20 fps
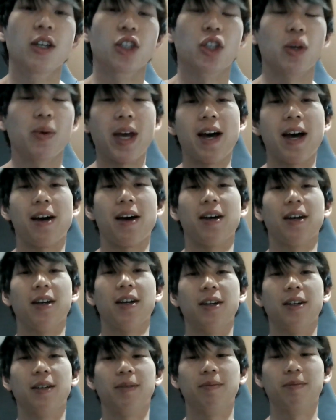yeah,
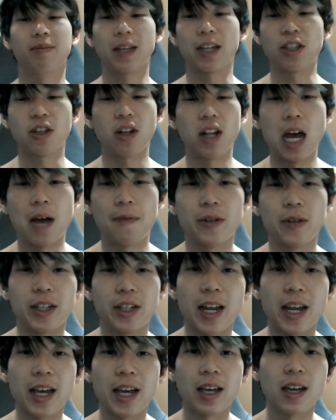that's all I have for
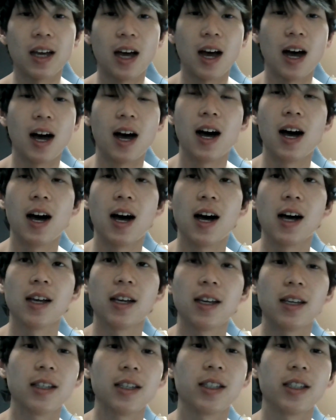today.
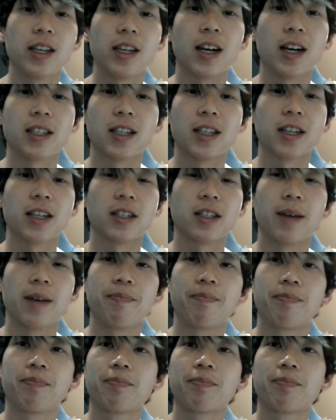See you guys next time.